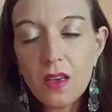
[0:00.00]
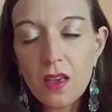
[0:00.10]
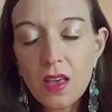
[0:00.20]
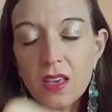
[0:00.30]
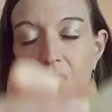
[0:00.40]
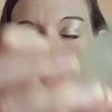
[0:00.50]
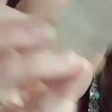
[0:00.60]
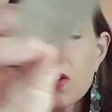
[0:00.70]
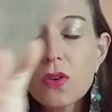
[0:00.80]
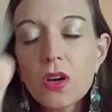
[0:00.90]
and giving
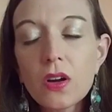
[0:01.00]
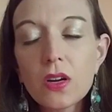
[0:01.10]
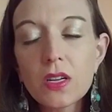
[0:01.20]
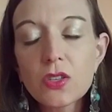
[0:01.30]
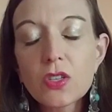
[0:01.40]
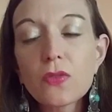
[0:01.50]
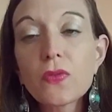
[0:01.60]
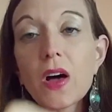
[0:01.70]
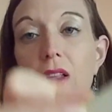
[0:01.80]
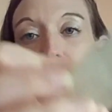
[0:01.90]
you courage to
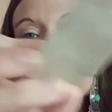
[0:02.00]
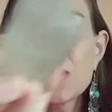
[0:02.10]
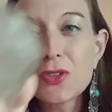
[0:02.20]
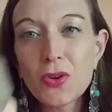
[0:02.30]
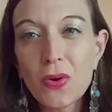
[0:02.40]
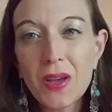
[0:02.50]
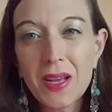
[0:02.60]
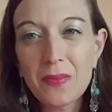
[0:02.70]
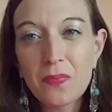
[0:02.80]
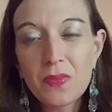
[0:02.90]
follow your joy,
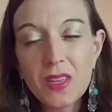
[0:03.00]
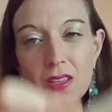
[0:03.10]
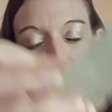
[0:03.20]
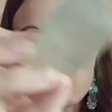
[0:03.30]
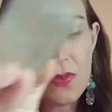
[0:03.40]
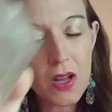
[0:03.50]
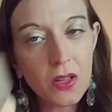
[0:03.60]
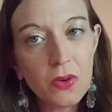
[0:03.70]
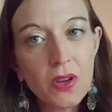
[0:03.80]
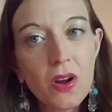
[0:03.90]
to follow
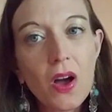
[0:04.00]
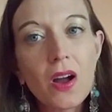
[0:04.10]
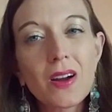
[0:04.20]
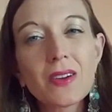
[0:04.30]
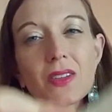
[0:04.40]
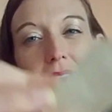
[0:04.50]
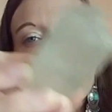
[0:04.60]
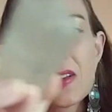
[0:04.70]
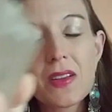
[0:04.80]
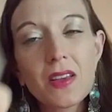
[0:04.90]
your heart
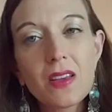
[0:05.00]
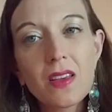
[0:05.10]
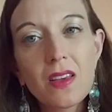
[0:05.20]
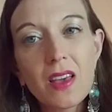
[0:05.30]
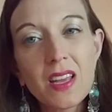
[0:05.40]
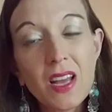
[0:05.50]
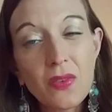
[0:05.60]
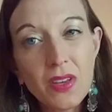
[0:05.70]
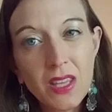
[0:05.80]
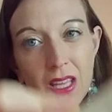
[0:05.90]
in
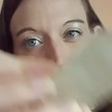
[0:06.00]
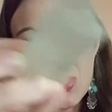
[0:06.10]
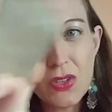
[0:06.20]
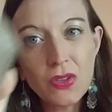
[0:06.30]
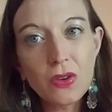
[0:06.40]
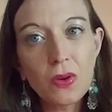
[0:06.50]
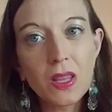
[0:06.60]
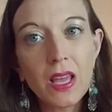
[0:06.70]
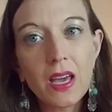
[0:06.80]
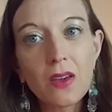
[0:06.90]
everything that you do in
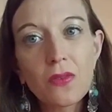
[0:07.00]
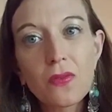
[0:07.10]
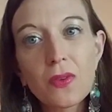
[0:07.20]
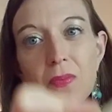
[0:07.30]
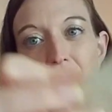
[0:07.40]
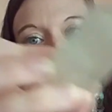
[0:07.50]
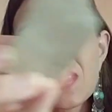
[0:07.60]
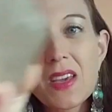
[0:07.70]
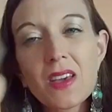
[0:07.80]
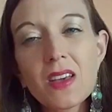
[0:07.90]
life.
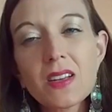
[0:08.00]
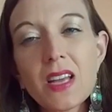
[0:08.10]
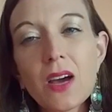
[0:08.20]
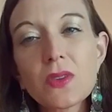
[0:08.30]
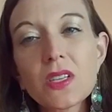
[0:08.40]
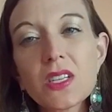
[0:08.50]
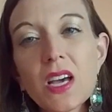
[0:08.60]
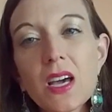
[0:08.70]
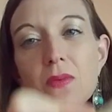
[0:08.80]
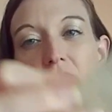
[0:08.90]
Now is a
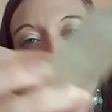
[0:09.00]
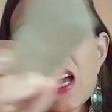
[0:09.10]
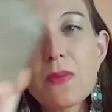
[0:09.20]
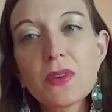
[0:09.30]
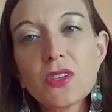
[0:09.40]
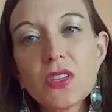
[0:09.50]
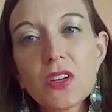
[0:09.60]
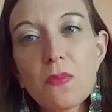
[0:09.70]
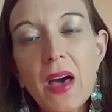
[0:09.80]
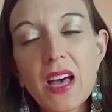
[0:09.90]
time to tap into your
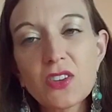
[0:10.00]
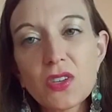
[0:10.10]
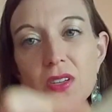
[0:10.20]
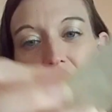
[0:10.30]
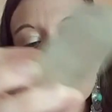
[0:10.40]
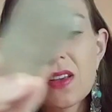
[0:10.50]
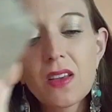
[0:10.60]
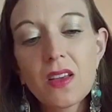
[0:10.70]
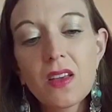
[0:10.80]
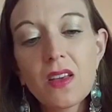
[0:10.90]
passion.
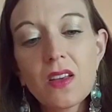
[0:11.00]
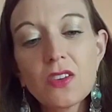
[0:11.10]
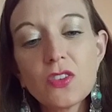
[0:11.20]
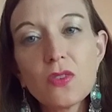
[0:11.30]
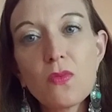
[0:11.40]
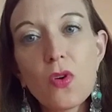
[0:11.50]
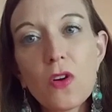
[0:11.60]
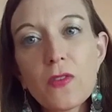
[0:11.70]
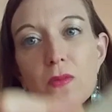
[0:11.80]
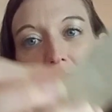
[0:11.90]
Do more of
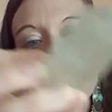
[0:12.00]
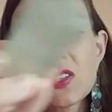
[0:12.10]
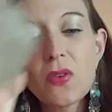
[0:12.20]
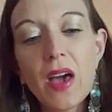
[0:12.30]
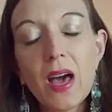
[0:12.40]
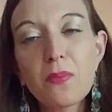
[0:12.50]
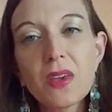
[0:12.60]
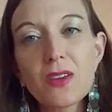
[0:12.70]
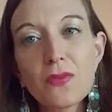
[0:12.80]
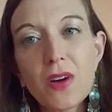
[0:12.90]
what makes you happy
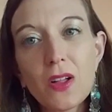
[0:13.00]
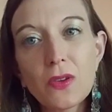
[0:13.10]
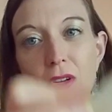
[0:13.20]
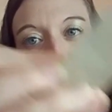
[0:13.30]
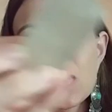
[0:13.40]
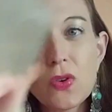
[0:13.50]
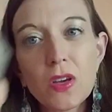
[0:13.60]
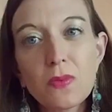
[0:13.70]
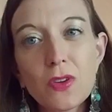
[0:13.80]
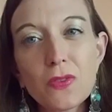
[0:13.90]
and follow your joy,
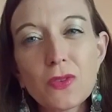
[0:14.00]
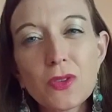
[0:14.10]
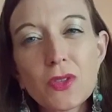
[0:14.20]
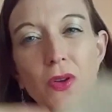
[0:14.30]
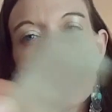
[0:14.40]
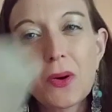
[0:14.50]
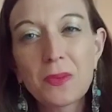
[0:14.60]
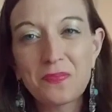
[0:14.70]
beautiful soul.